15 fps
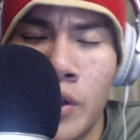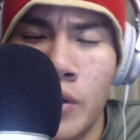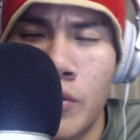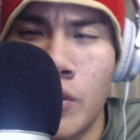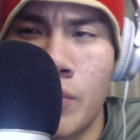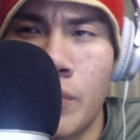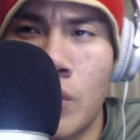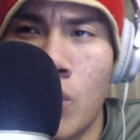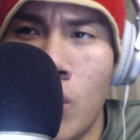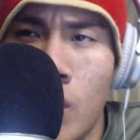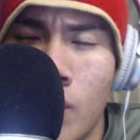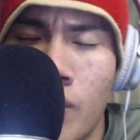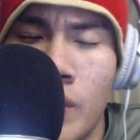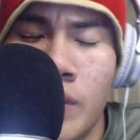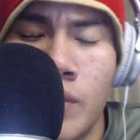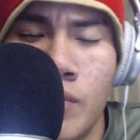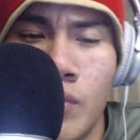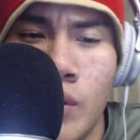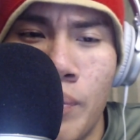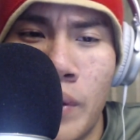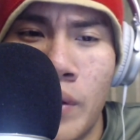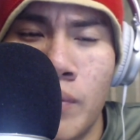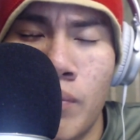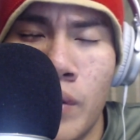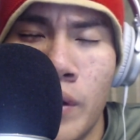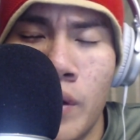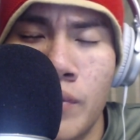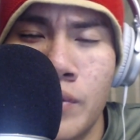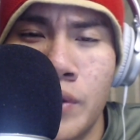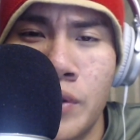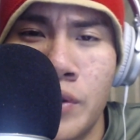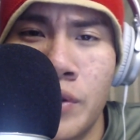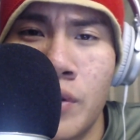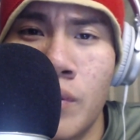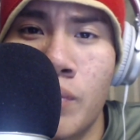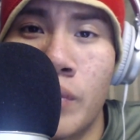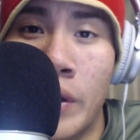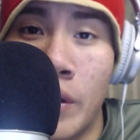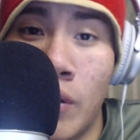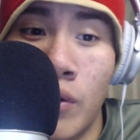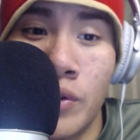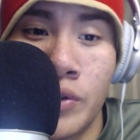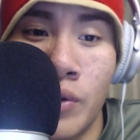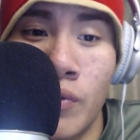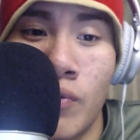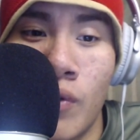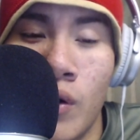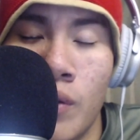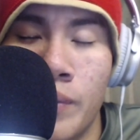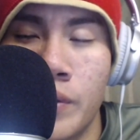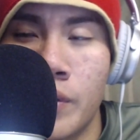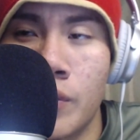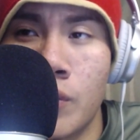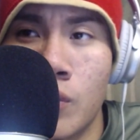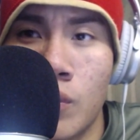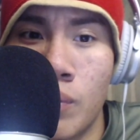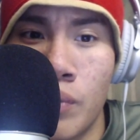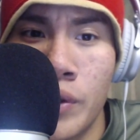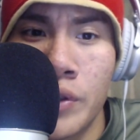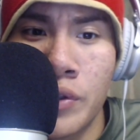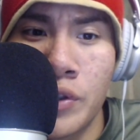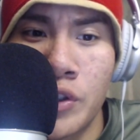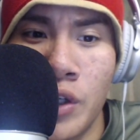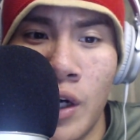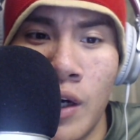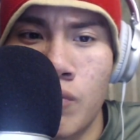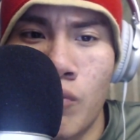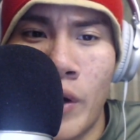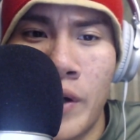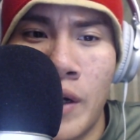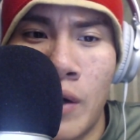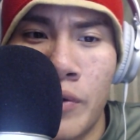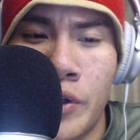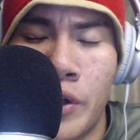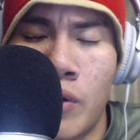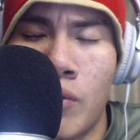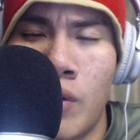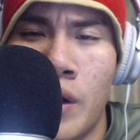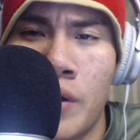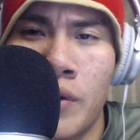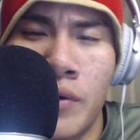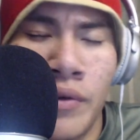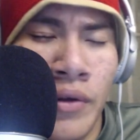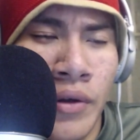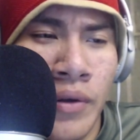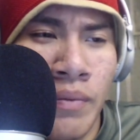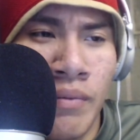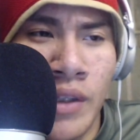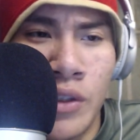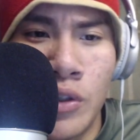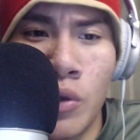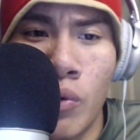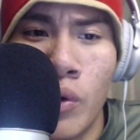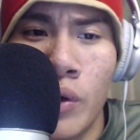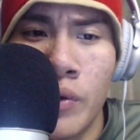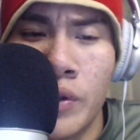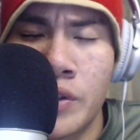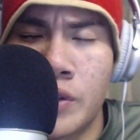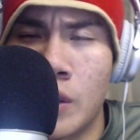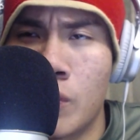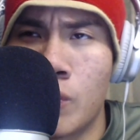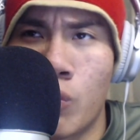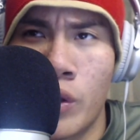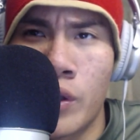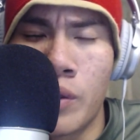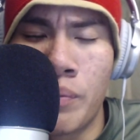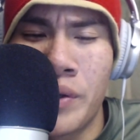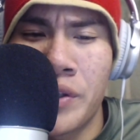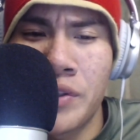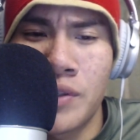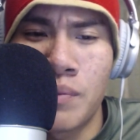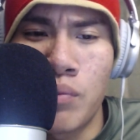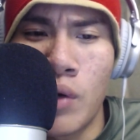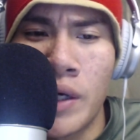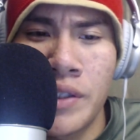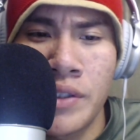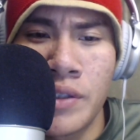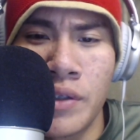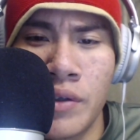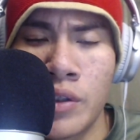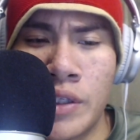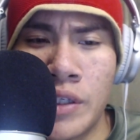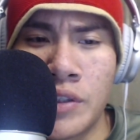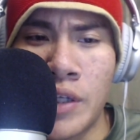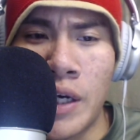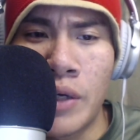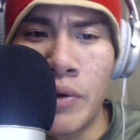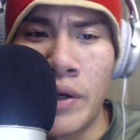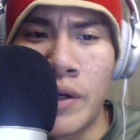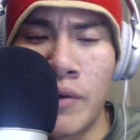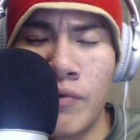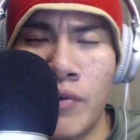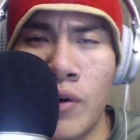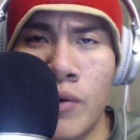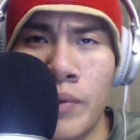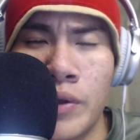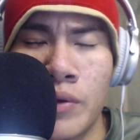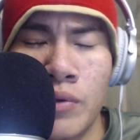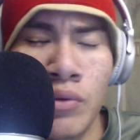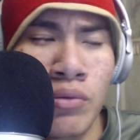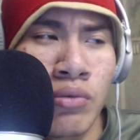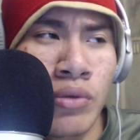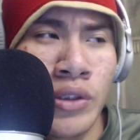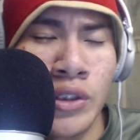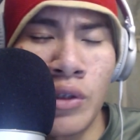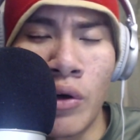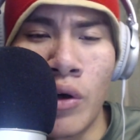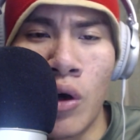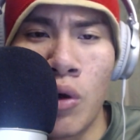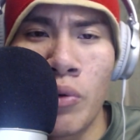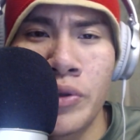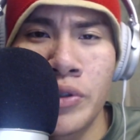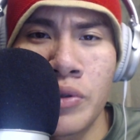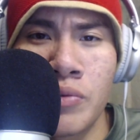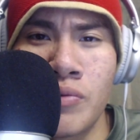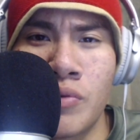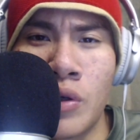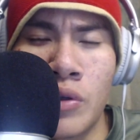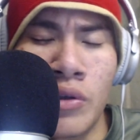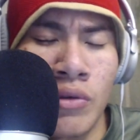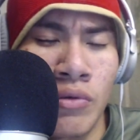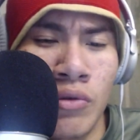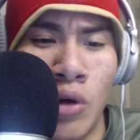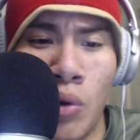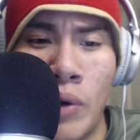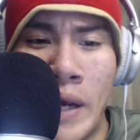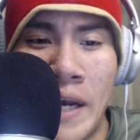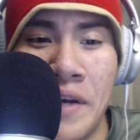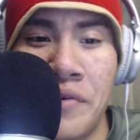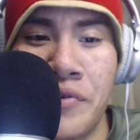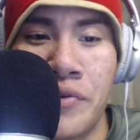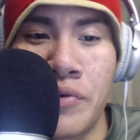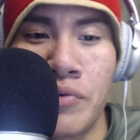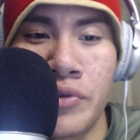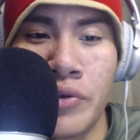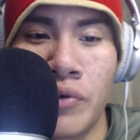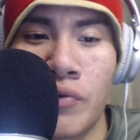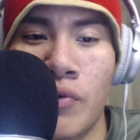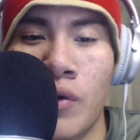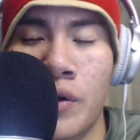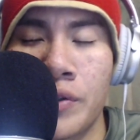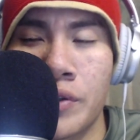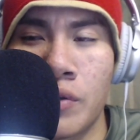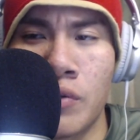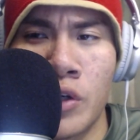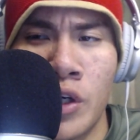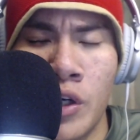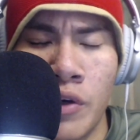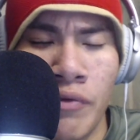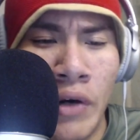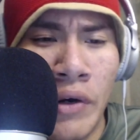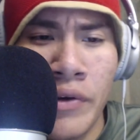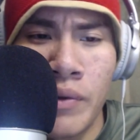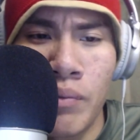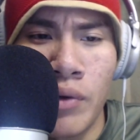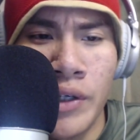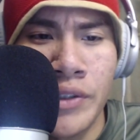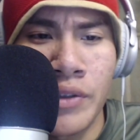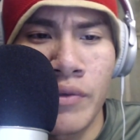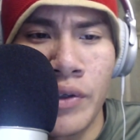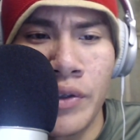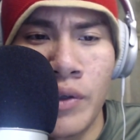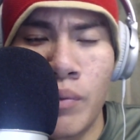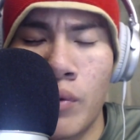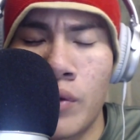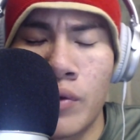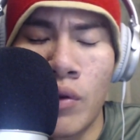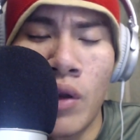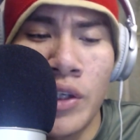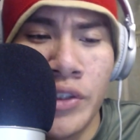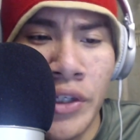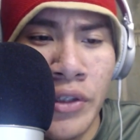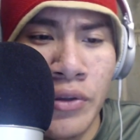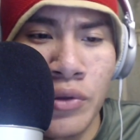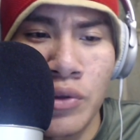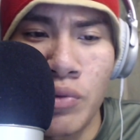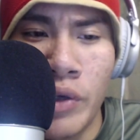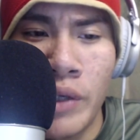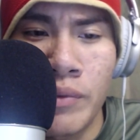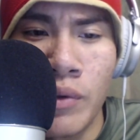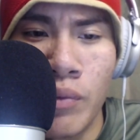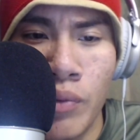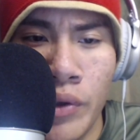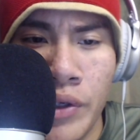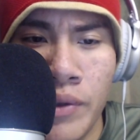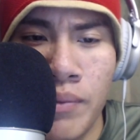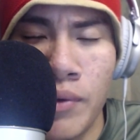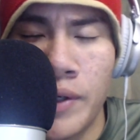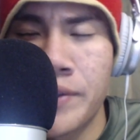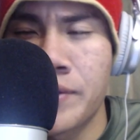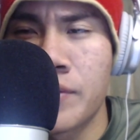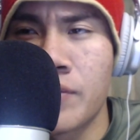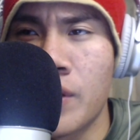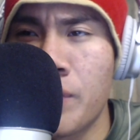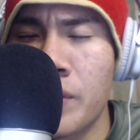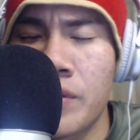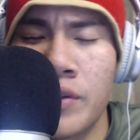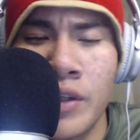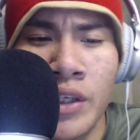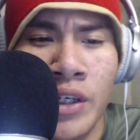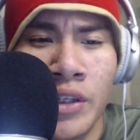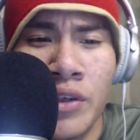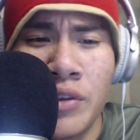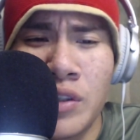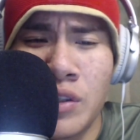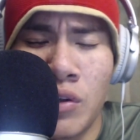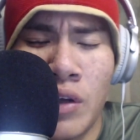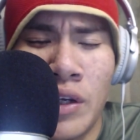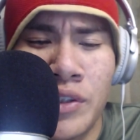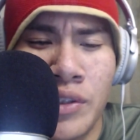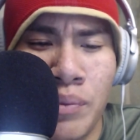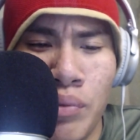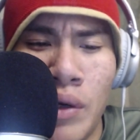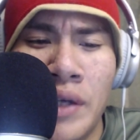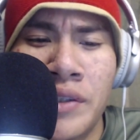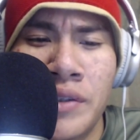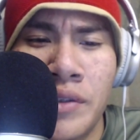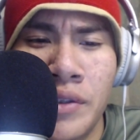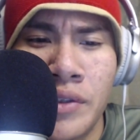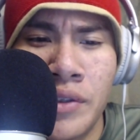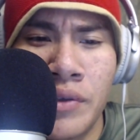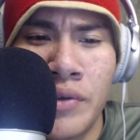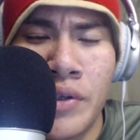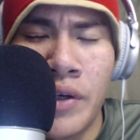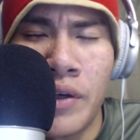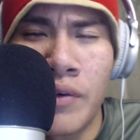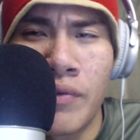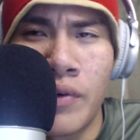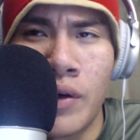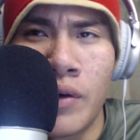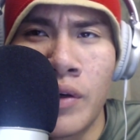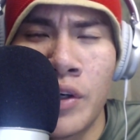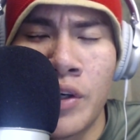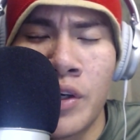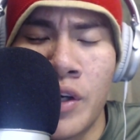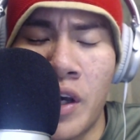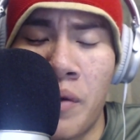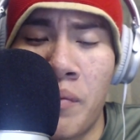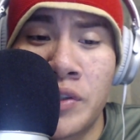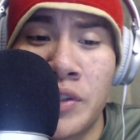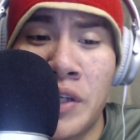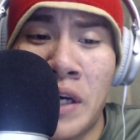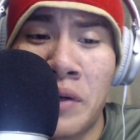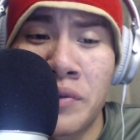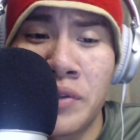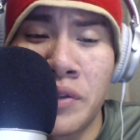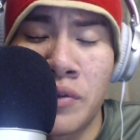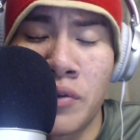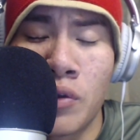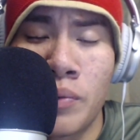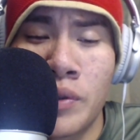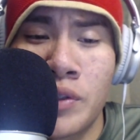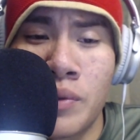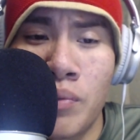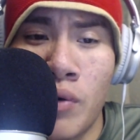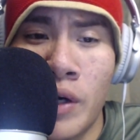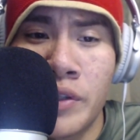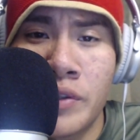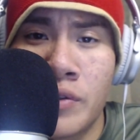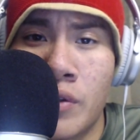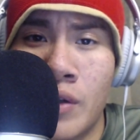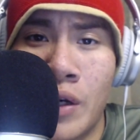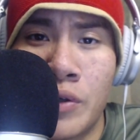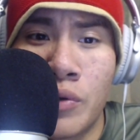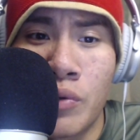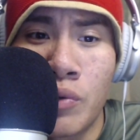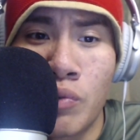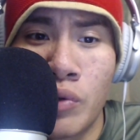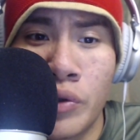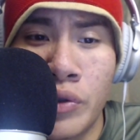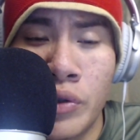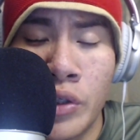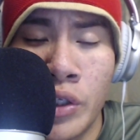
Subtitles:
They're going to be qualifying for the playoffs this year. They are so far. I mean, they're doing a pretty good job right now in Carolina. And New Orleans, they're one of the biggest surprises in the entire NFL. I mean, who would start 0-2 to go 8-2 so far. So very impressive on their part. The Los Angeles Rams are pretty impressive. I mean, there's just a lot of surprises this year in the NFL. And Seattle's a little bit surprising. They're not doing really